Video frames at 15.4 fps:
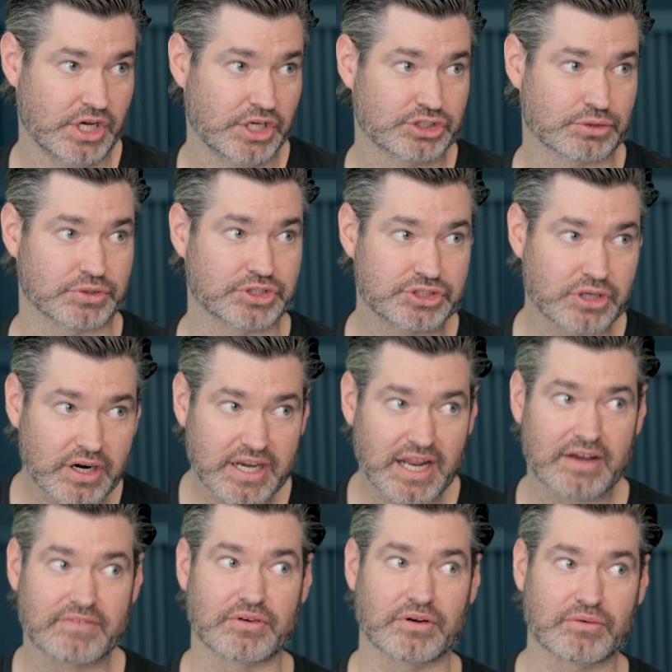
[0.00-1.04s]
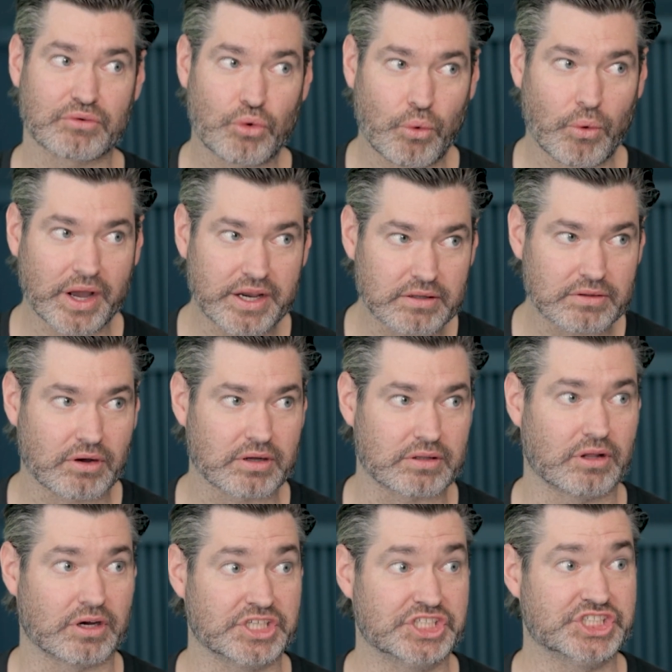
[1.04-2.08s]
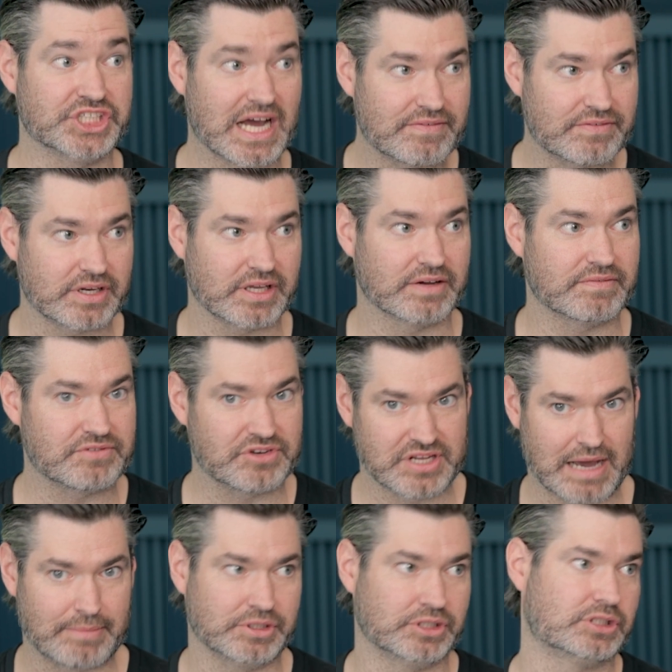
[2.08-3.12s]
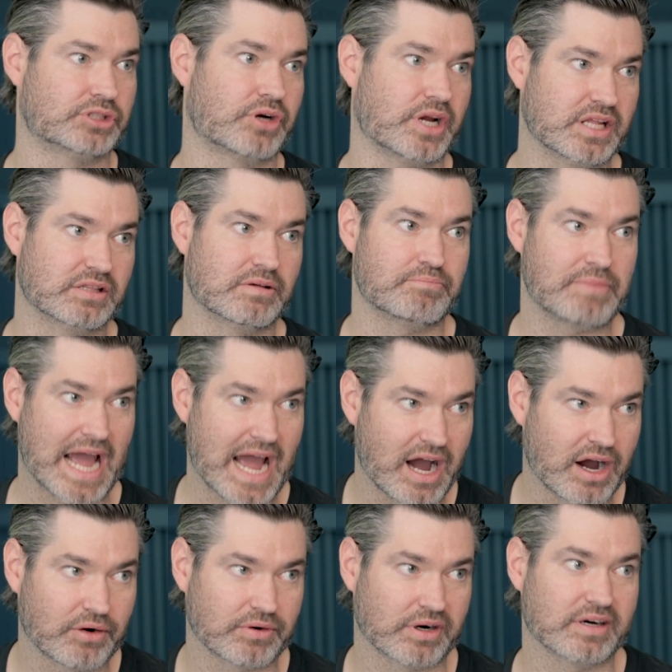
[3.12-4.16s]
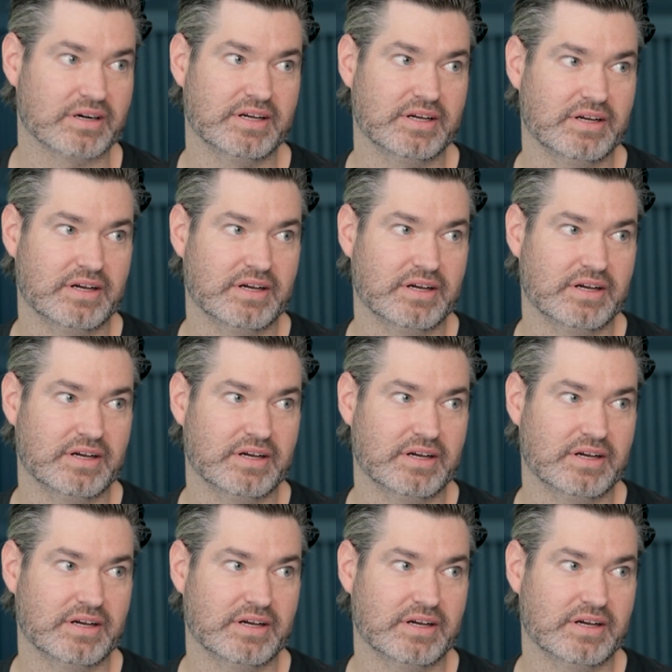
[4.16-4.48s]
So we're starting to have quite a long longevity of demonstrating the power